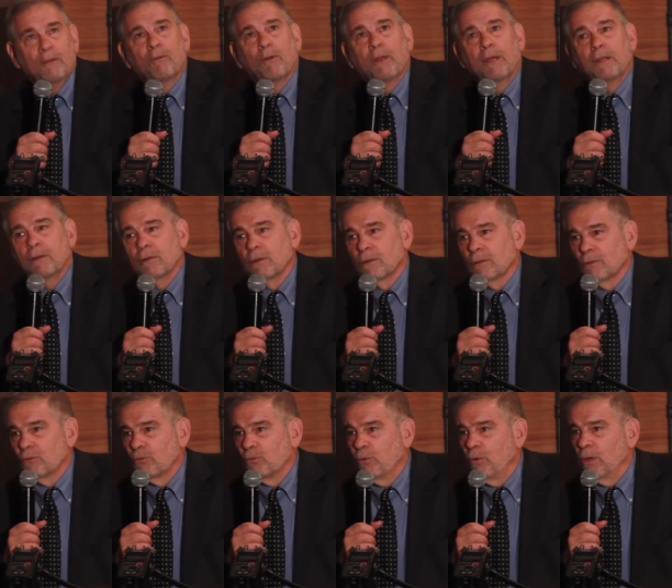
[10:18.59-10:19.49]
greater
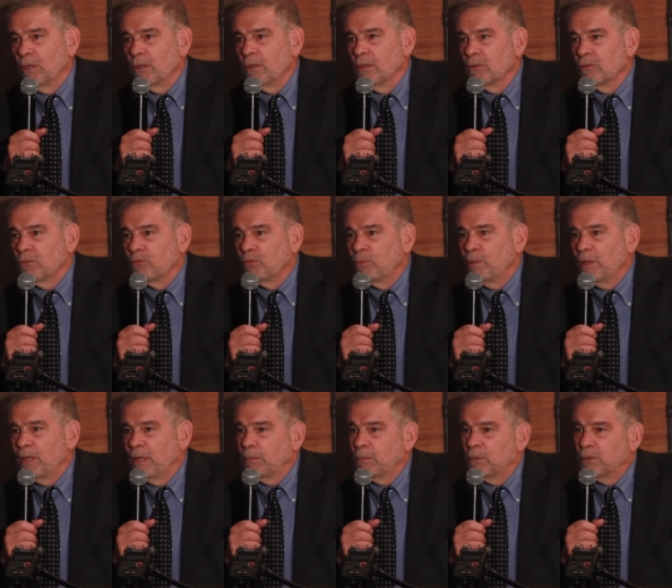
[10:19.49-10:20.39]
joy than to
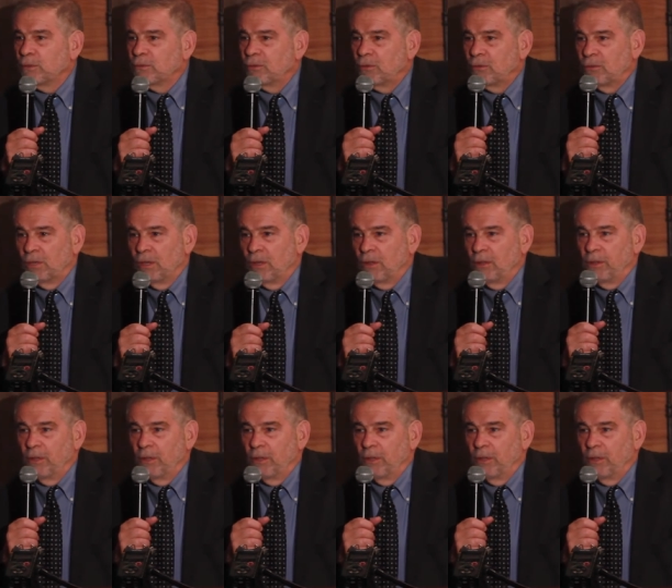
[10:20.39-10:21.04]
be able to tell